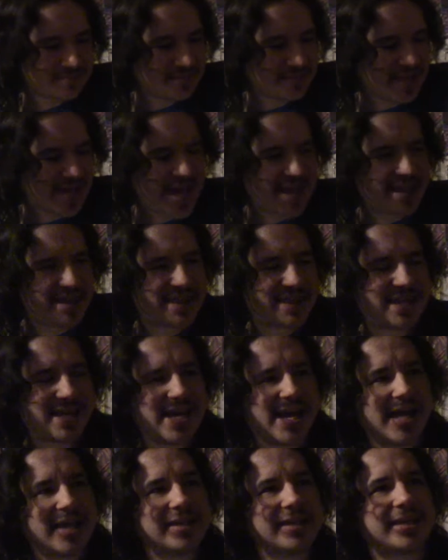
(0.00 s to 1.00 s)
And the
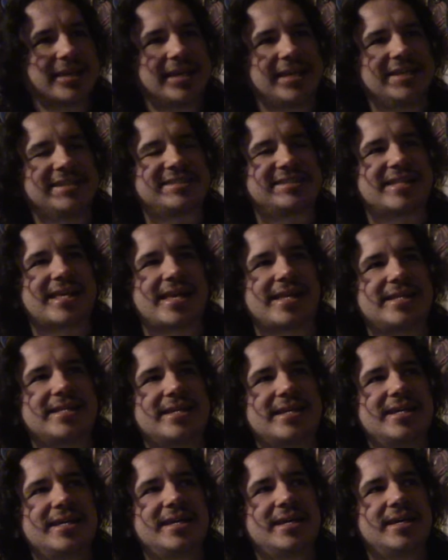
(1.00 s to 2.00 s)
other thing is that,
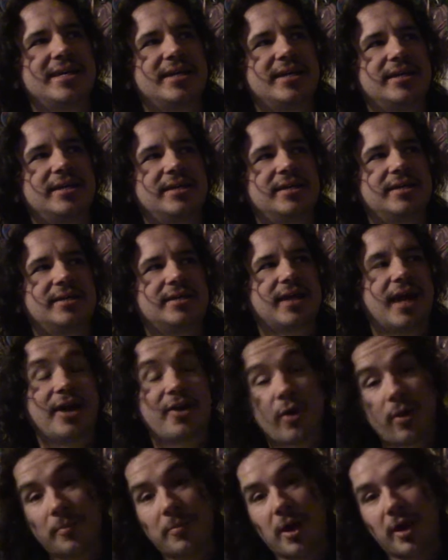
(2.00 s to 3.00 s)
I
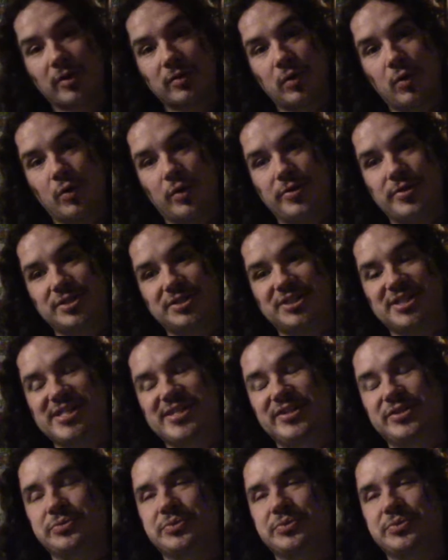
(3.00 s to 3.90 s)
know I'm not alone in this either,